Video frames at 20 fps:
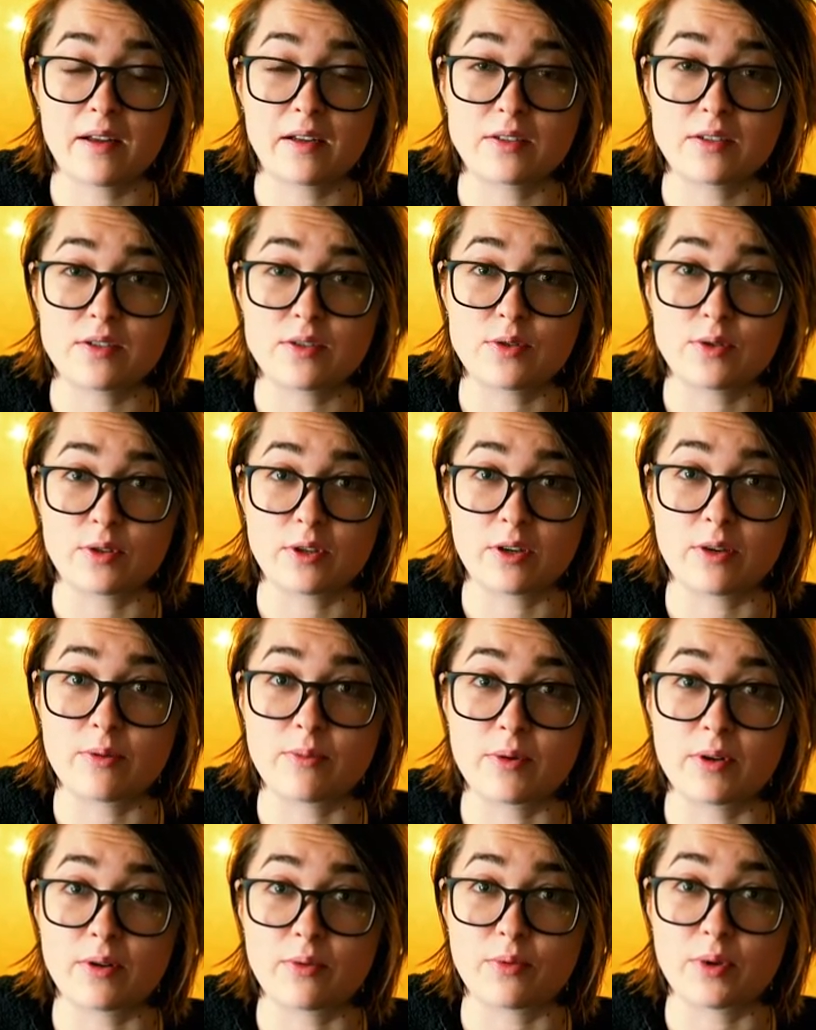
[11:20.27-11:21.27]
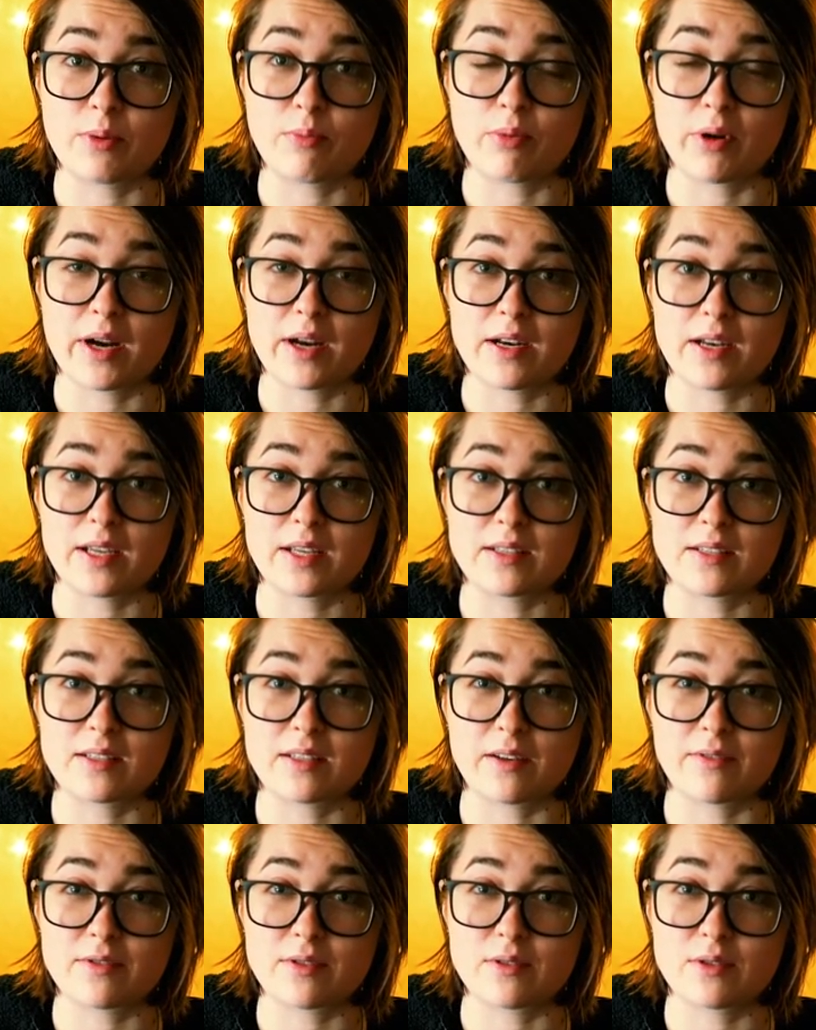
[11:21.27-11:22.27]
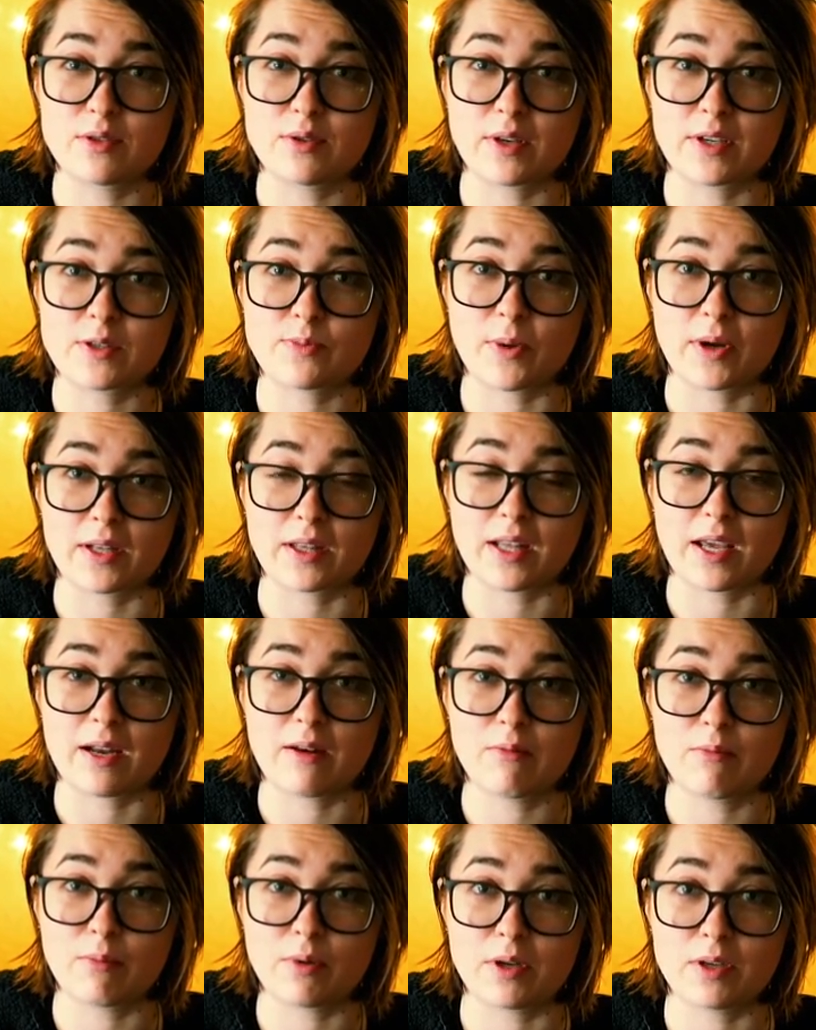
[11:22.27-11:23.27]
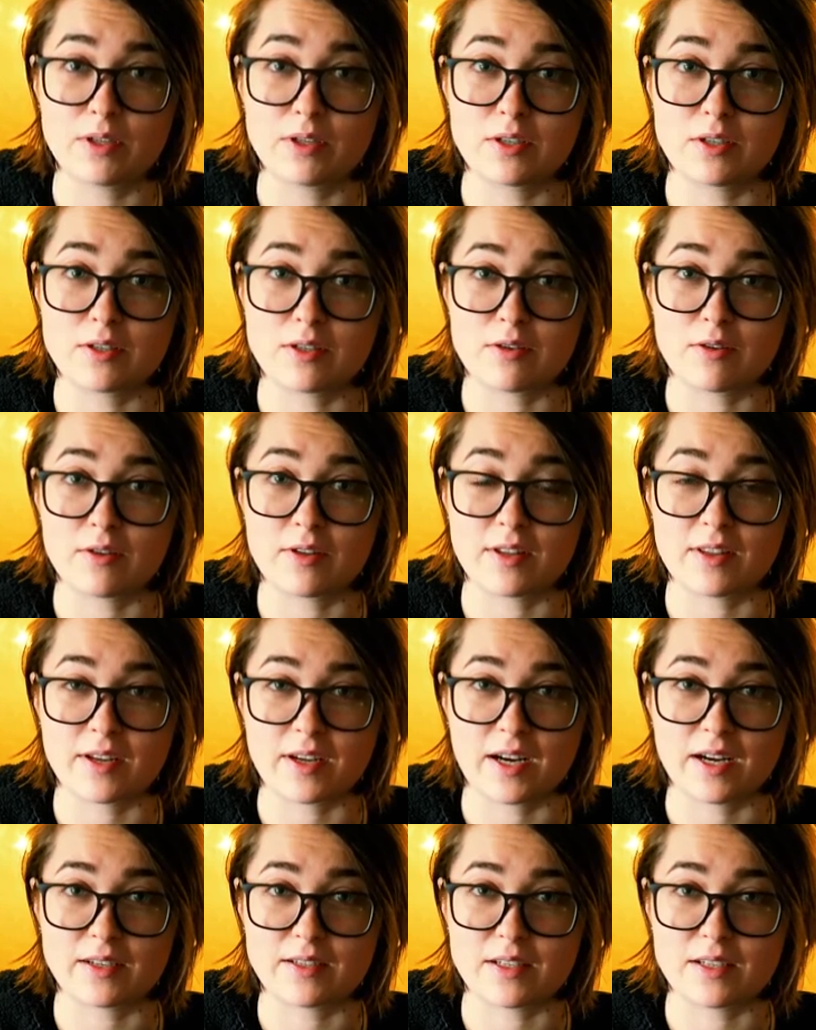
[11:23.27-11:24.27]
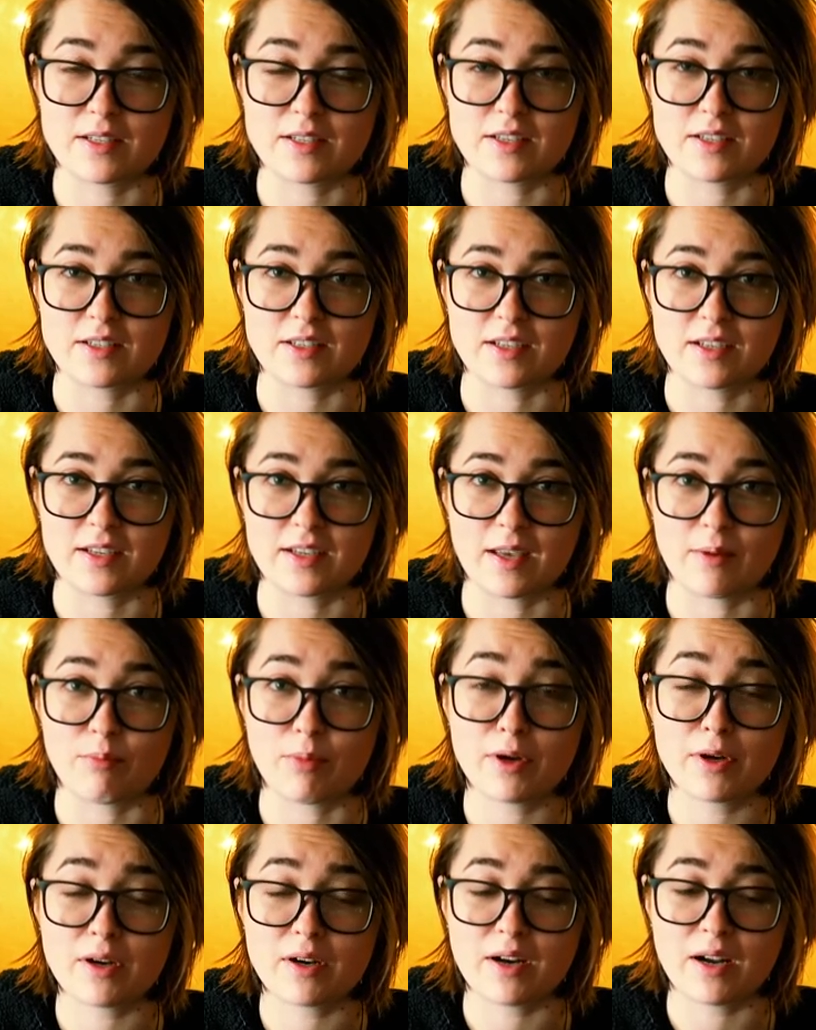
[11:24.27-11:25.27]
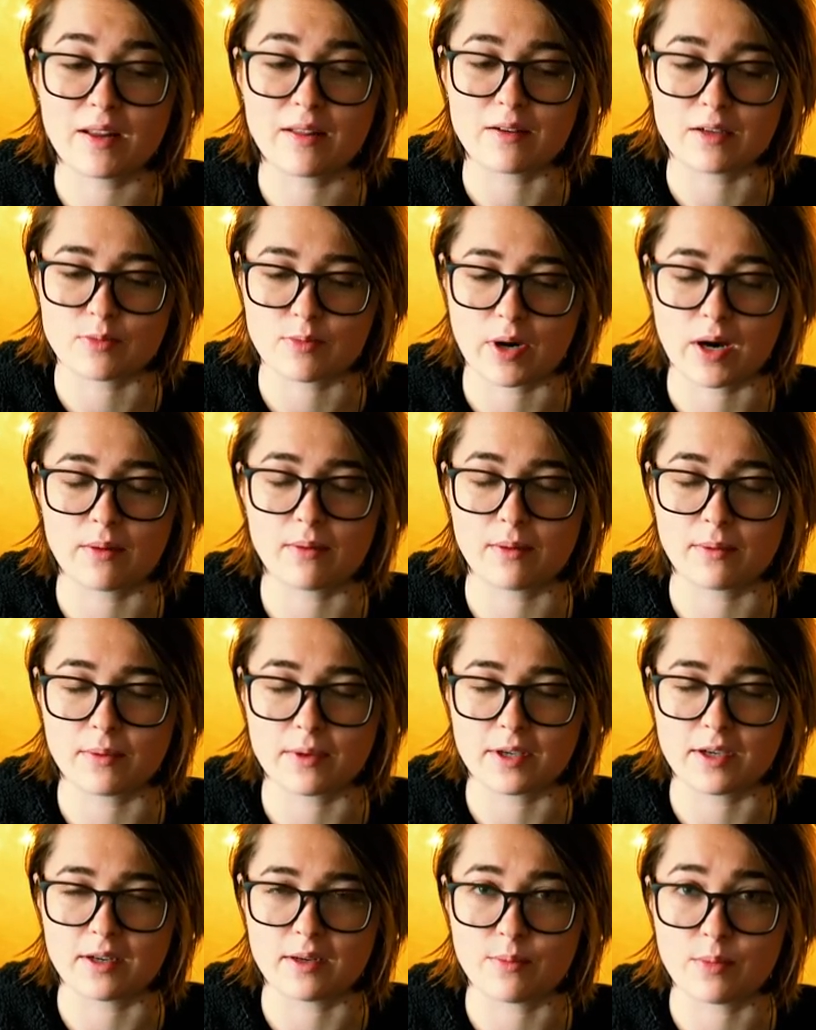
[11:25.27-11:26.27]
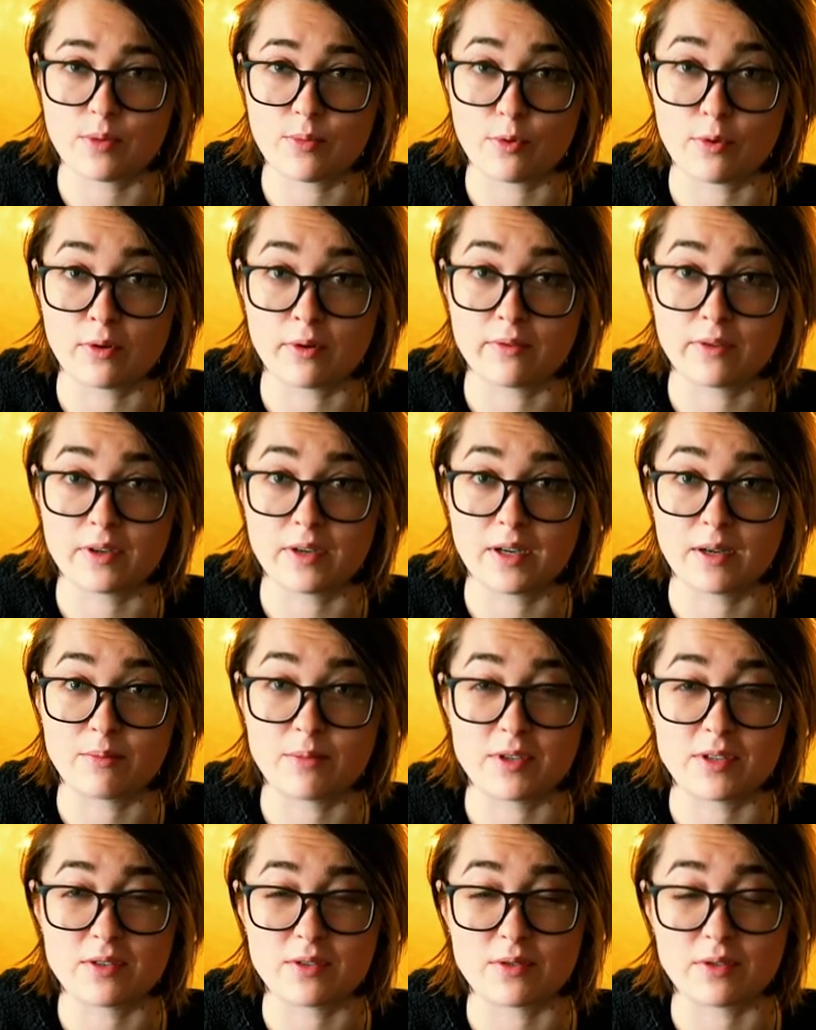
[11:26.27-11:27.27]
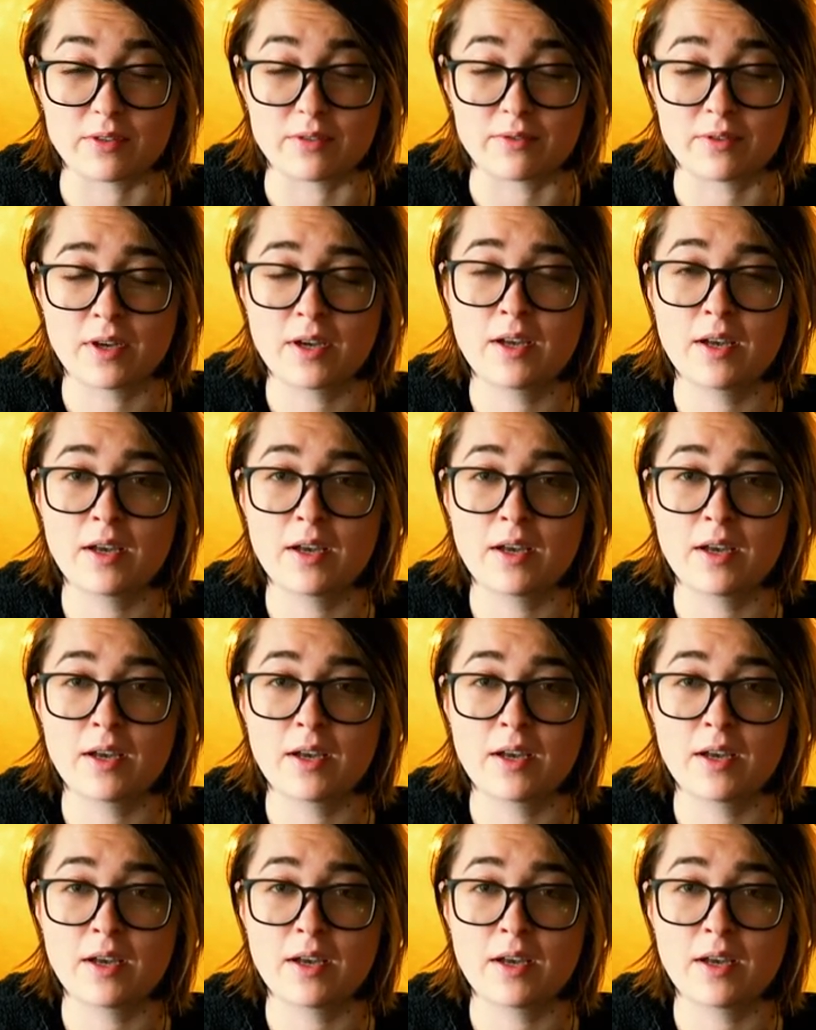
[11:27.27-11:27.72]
I'll just do a little bit of rebranding and stuff. So do expect that, but just know that the content's just going to get better, and there's probably going to be more of it. I'm just sort of